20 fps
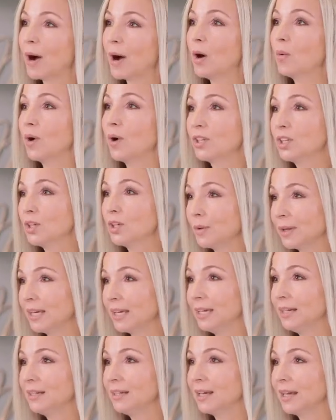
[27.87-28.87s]
about what you
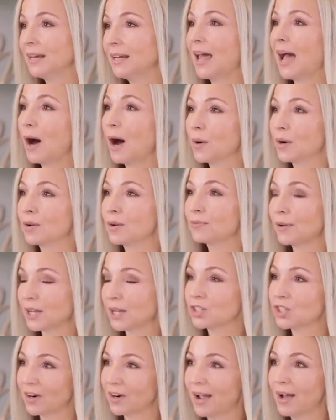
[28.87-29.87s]
eat and how it
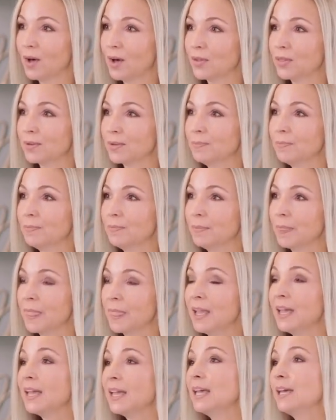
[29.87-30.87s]
affects your health.
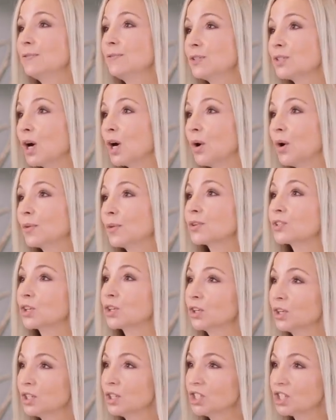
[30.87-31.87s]
If so, there's
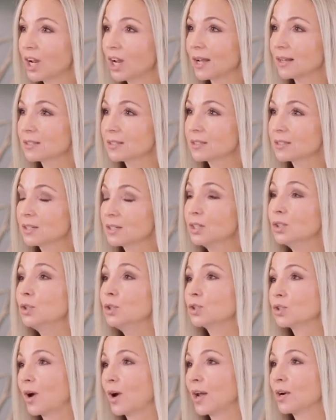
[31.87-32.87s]
a good chance
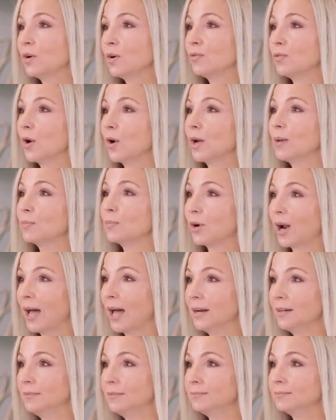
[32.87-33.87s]
you try to avoid
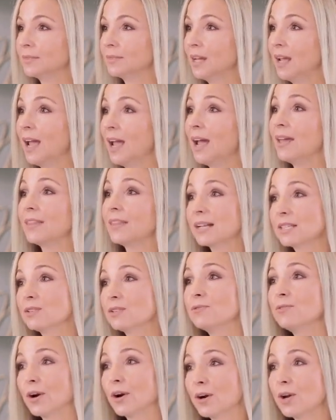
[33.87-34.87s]
bread. And
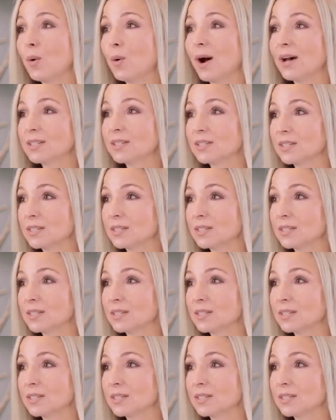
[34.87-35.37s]
that's a very wise